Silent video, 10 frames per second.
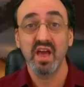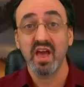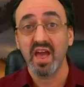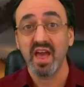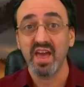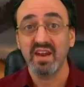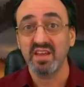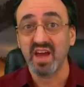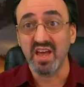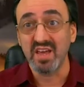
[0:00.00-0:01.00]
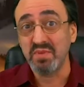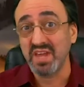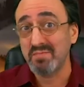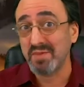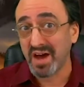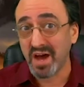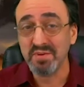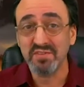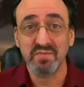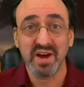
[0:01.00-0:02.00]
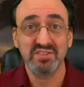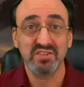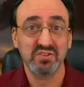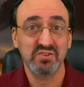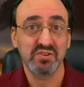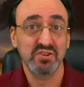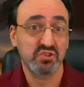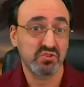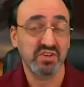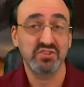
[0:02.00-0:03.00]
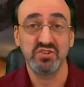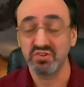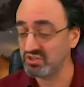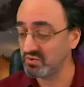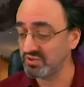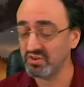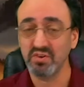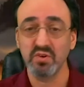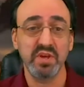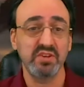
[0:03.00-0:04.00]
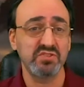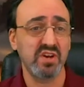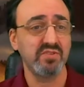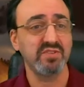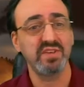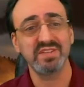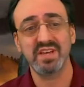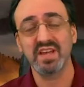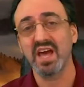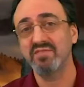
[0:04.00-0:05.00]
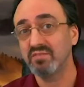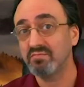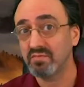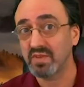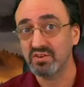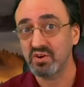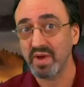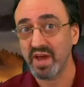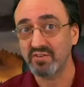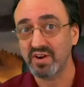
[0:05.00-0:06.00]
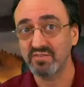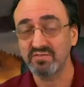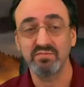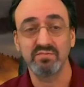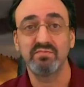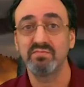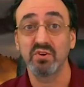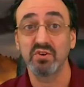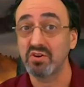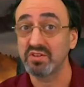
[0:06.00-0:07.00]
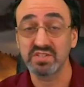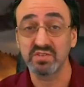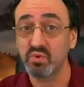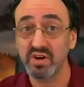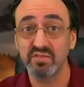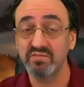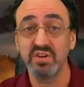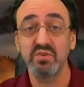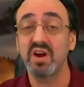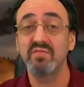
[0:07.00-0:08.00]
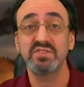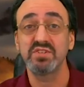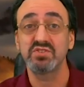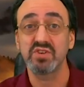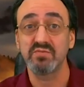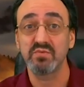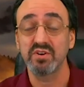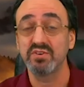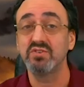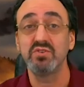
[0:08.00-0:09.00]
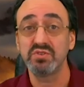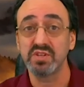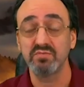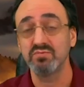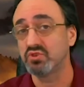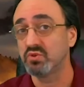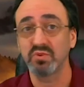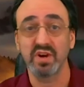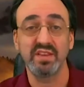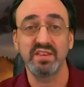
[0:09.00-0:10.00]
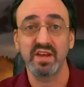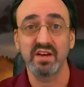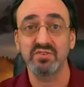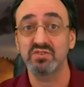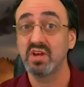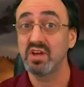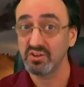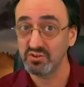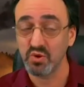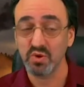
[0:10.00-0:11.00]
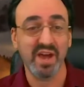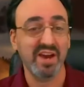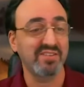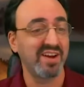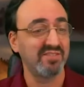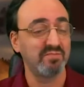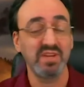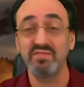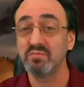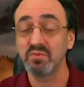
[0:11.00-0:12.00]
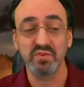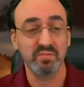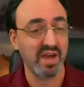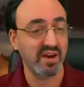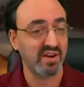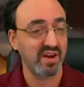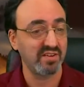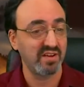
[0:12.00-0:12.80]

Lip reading: And it became a hobby of mine to learn all the tricks you could do with your OBS software, things like having your background, regardless of whatever video conferencing software you're using, Zoom or anything else, your background, even a moving background,